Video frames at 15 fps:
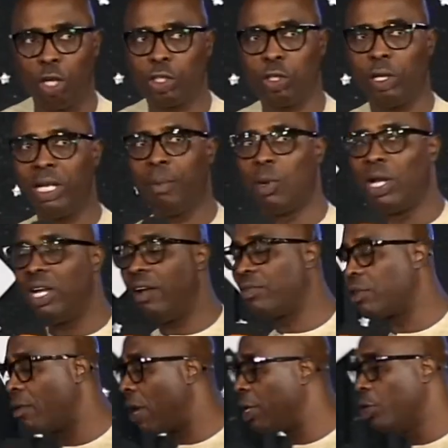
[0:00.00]
Turn to your neighbor
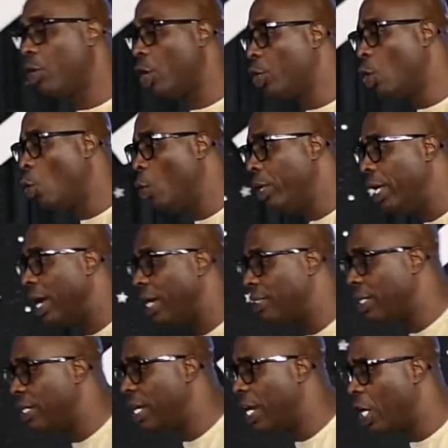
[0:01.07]
left or right, you don't know who they are,
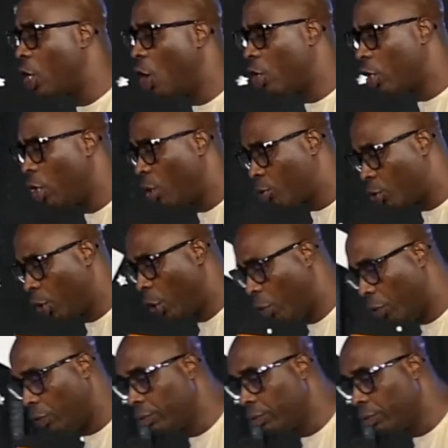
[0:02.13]
tell them God loves you.